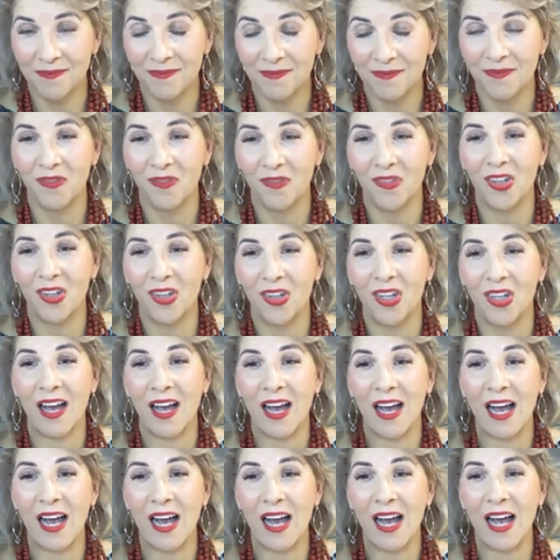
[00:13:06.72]
I decided
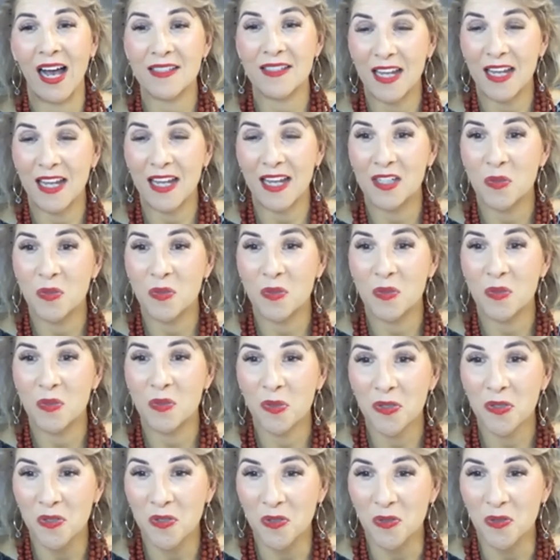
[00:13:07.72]
to pursue a
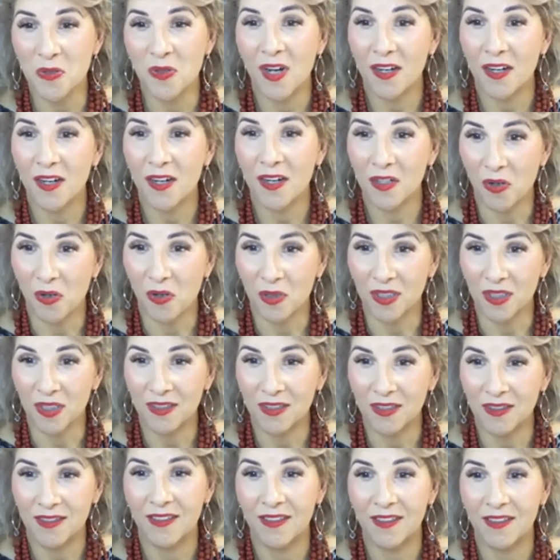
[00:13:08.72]
goal to
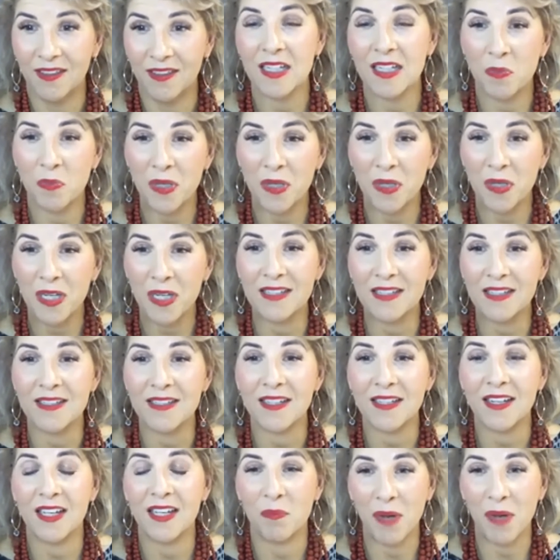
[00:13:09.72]
compete in a
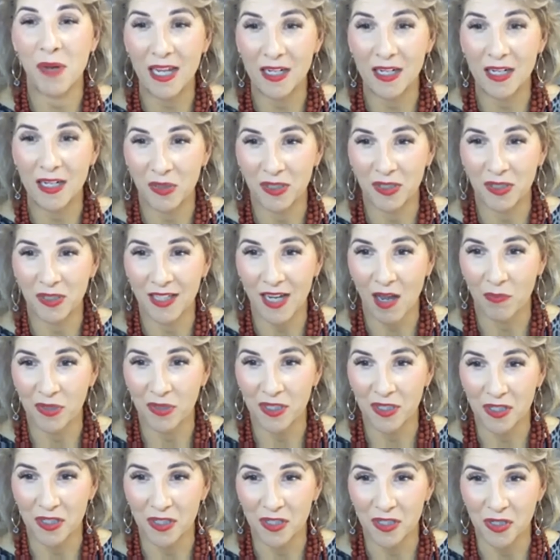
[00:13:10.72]
bodybuilding competition.
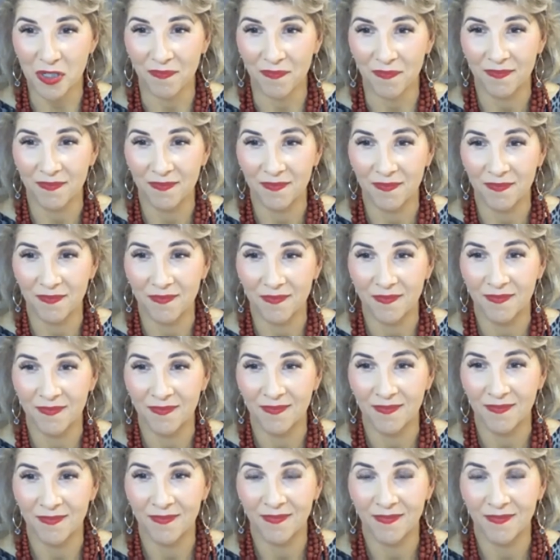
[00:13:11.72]

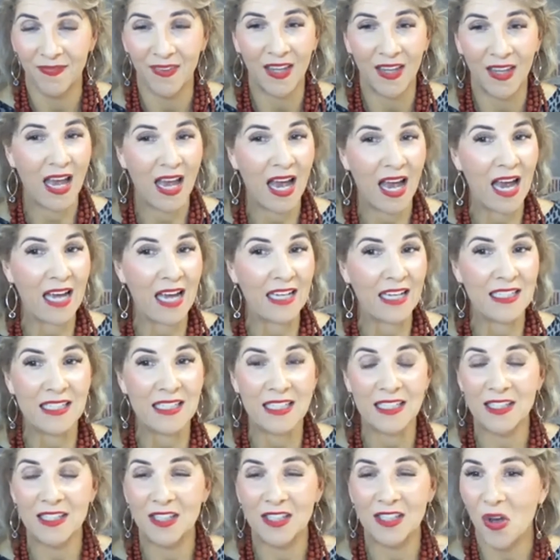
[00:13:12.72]
I didn't know what it
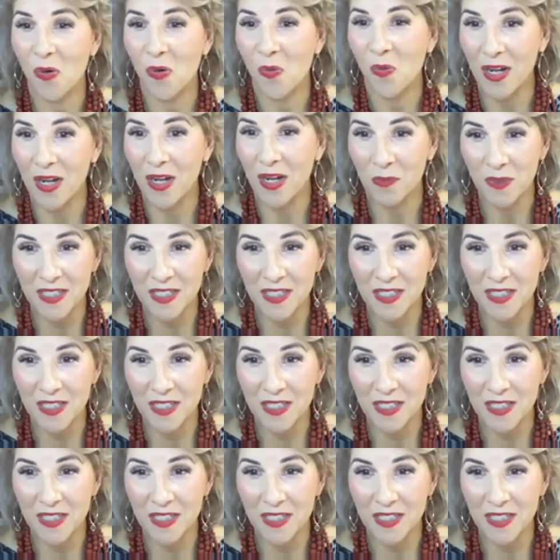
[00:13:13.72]
would take.